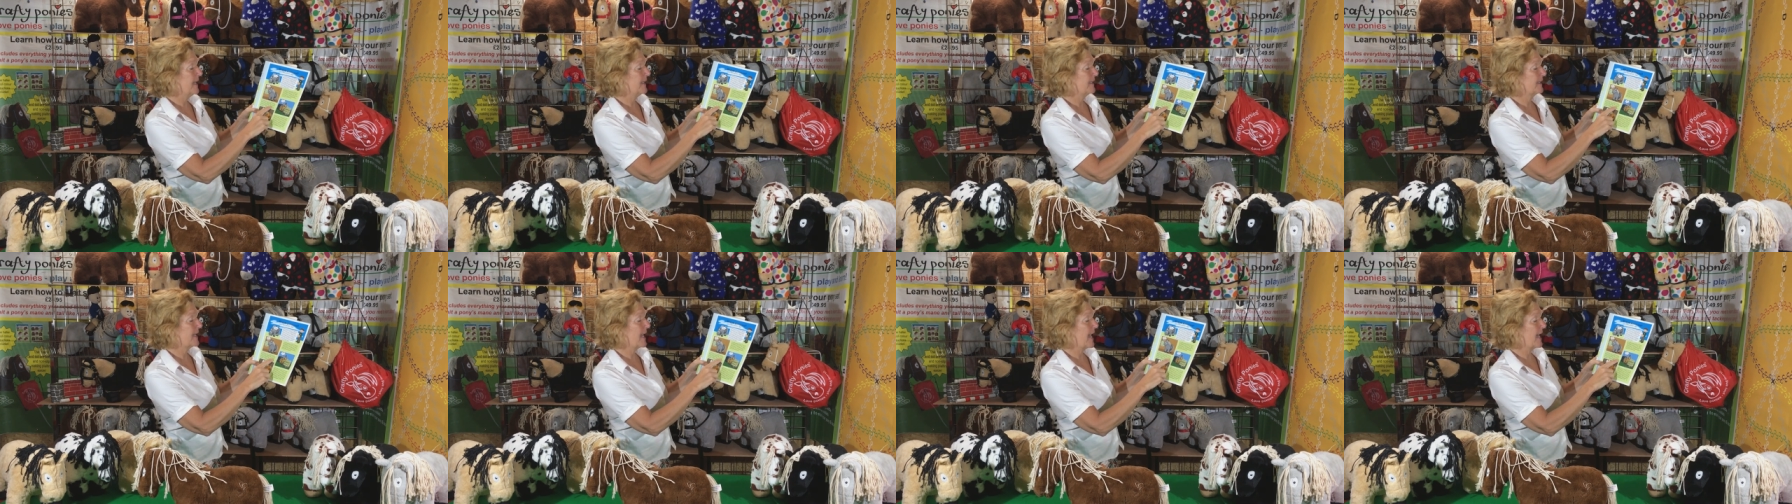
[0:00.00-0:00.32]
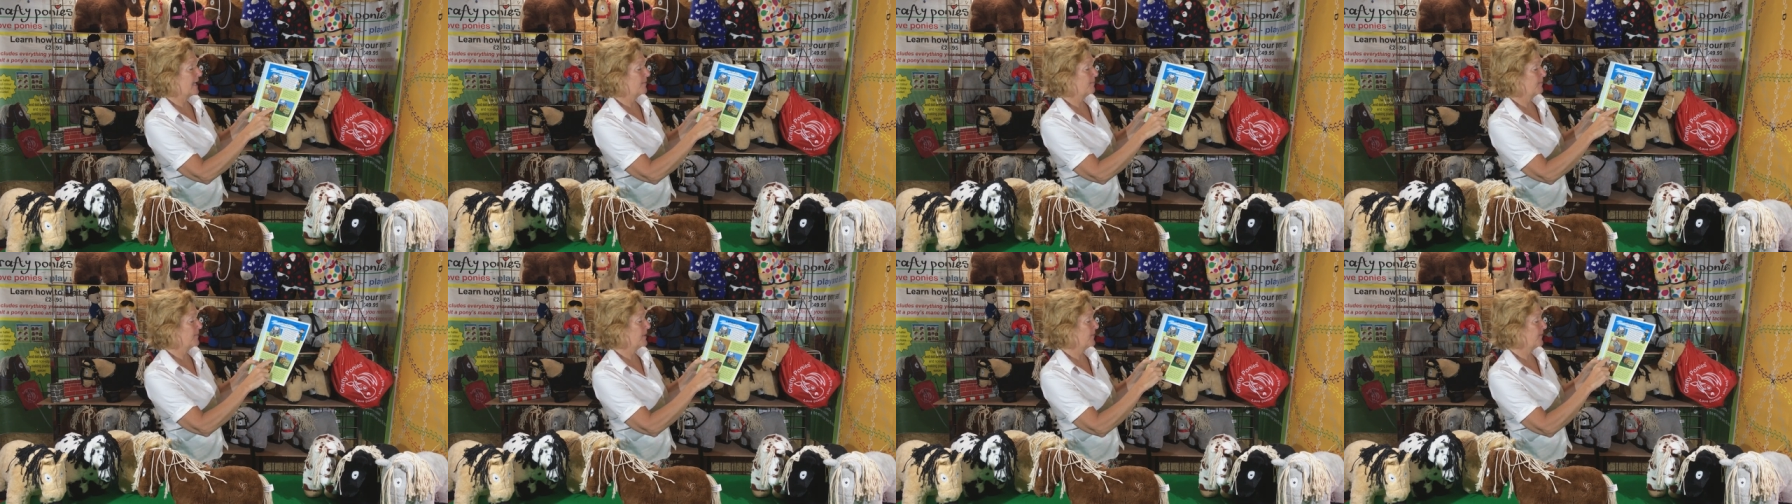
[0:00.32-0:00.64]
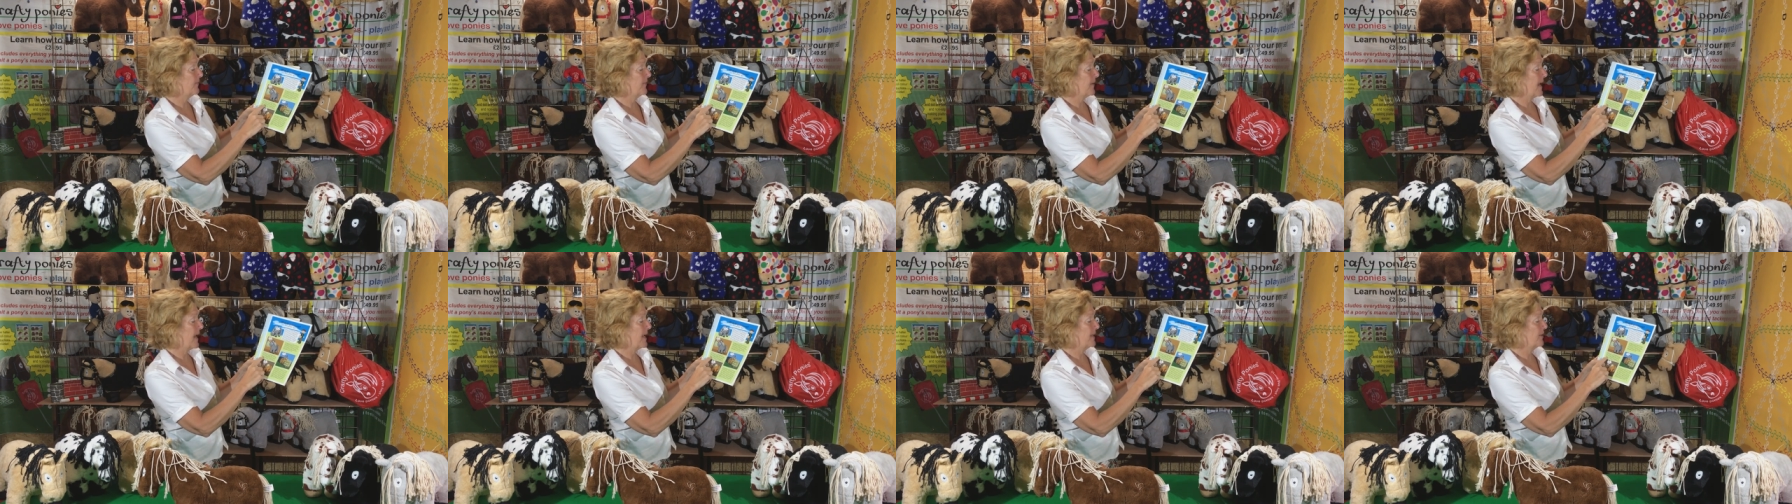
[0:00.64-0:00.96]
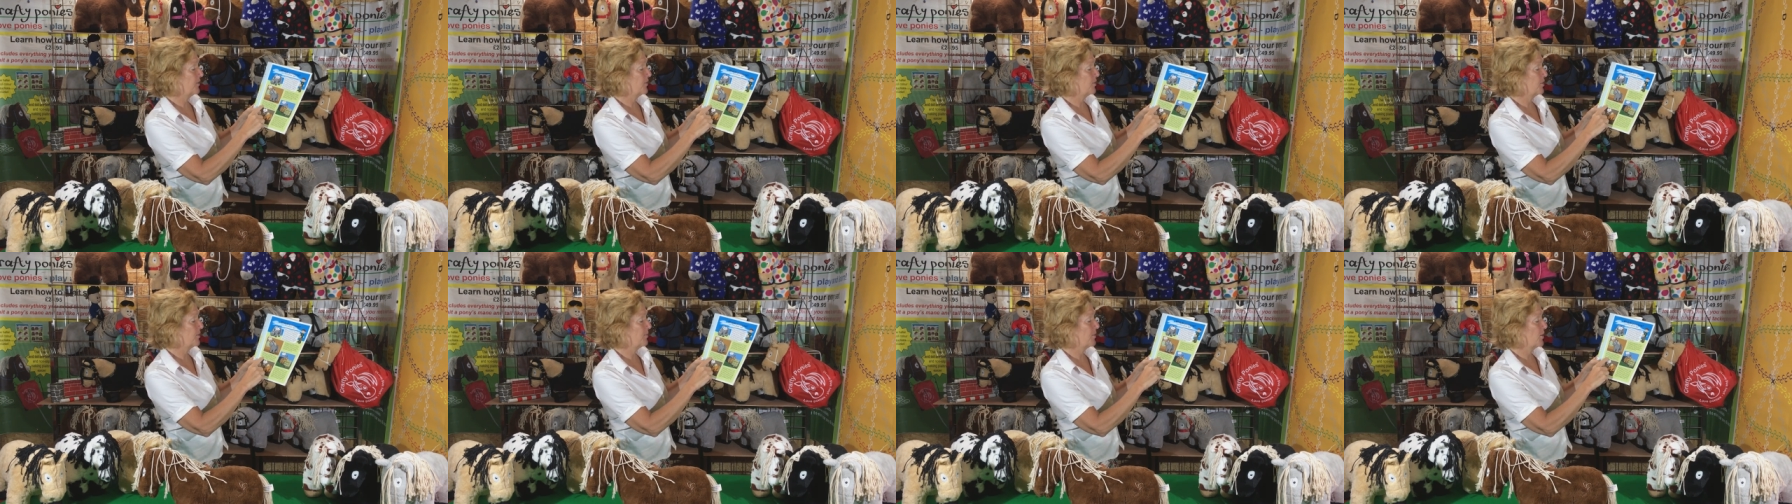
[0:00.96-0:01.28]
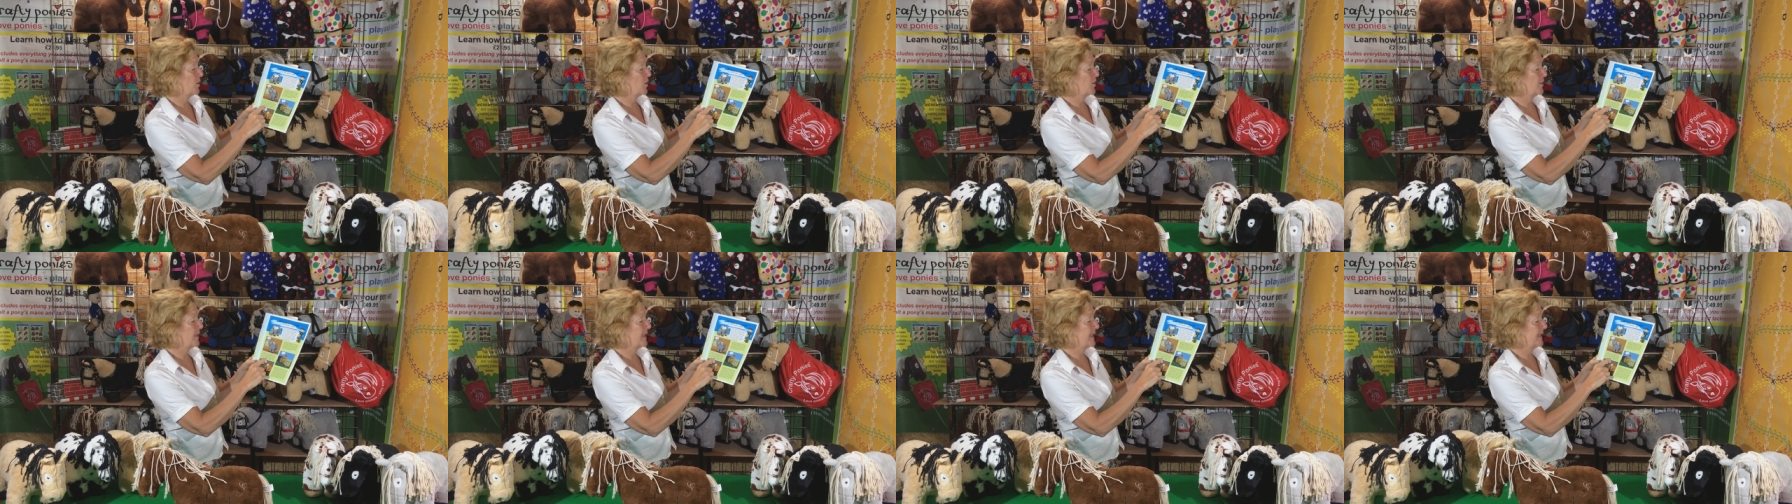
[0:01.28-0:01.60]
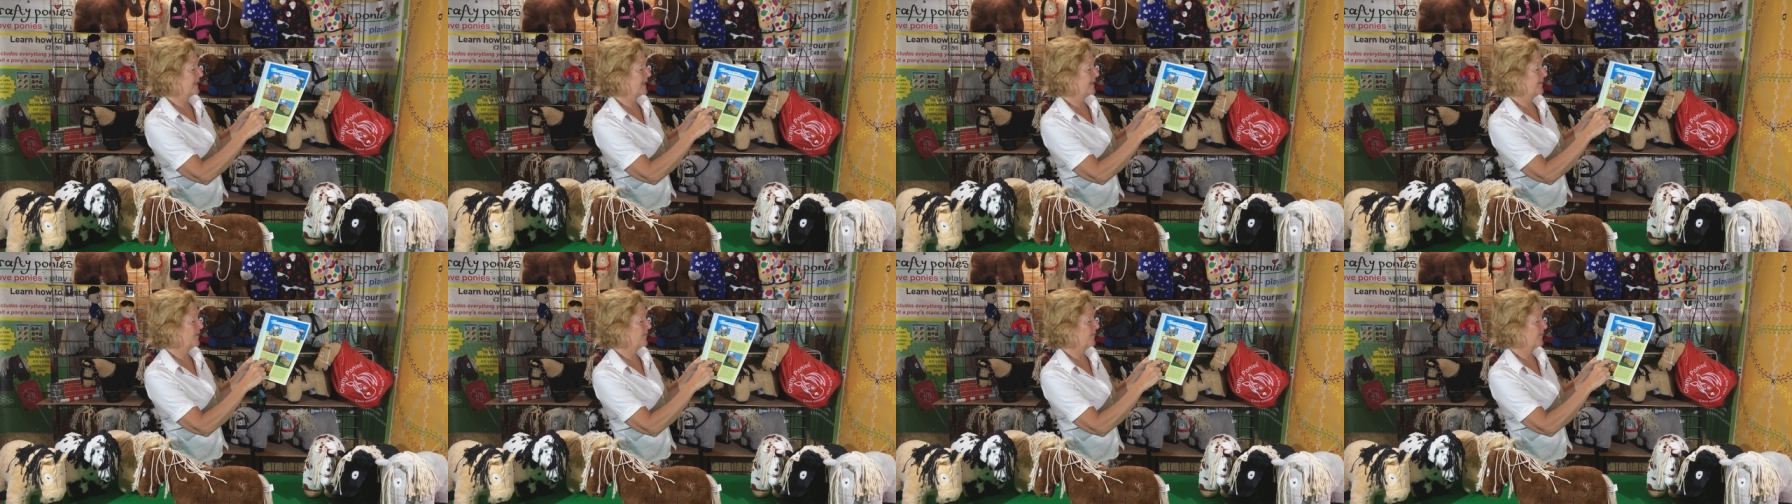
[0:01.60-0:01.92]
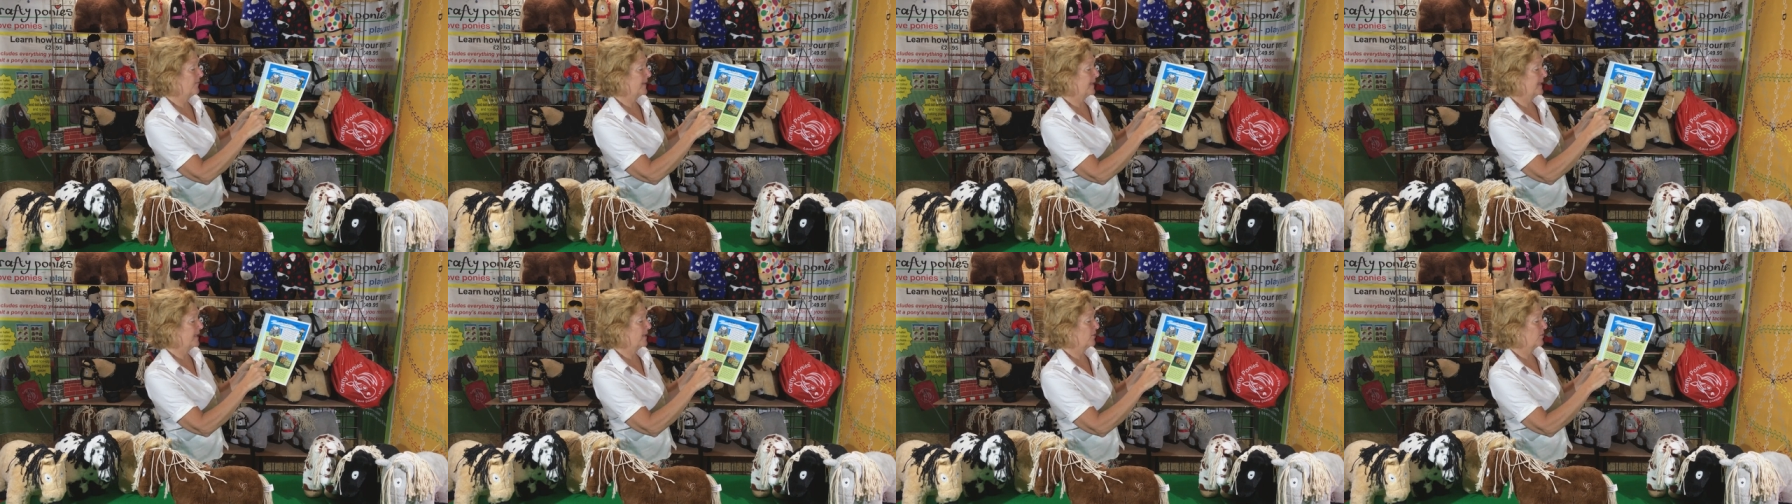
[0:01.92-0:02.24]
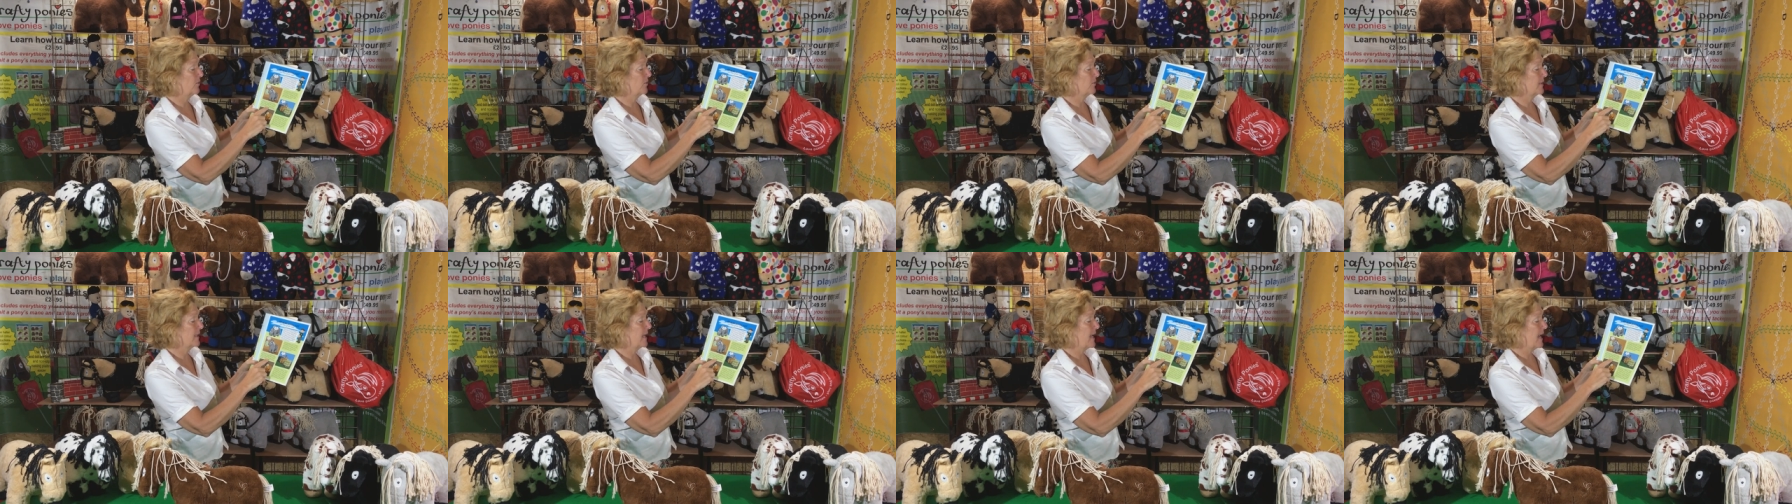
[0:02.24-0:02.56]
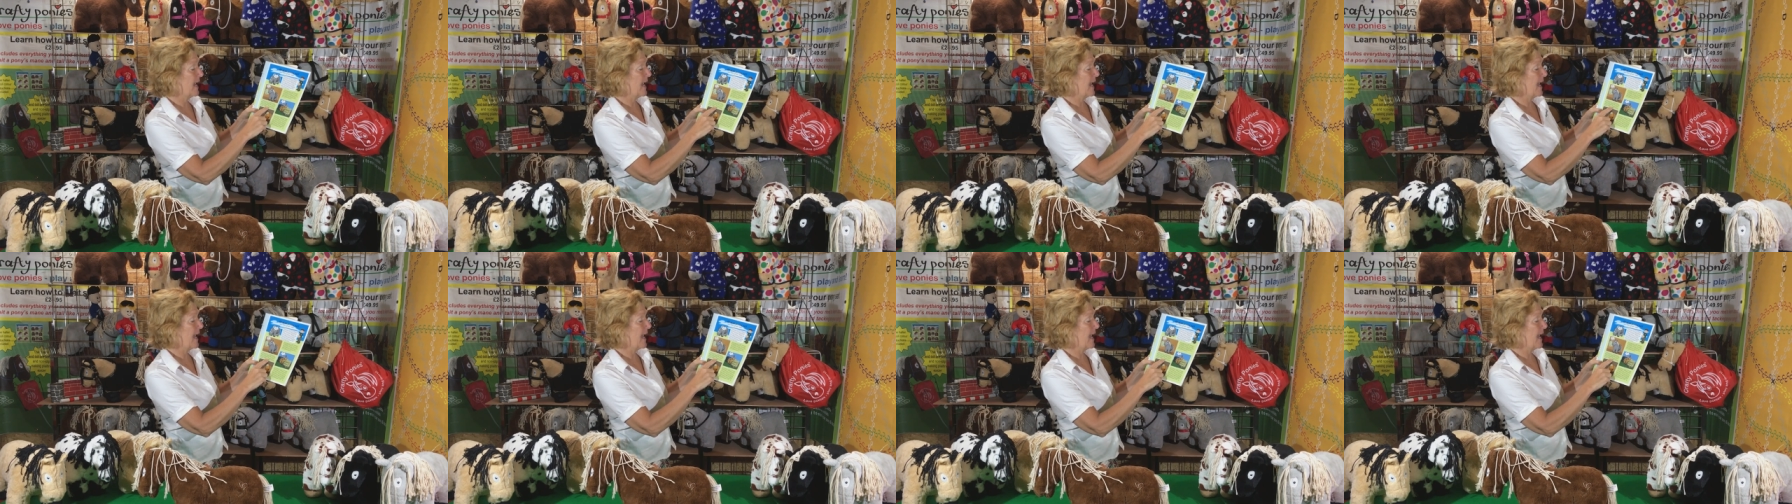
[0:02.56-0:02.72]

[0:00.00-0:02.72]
It can be fed to ponies in the field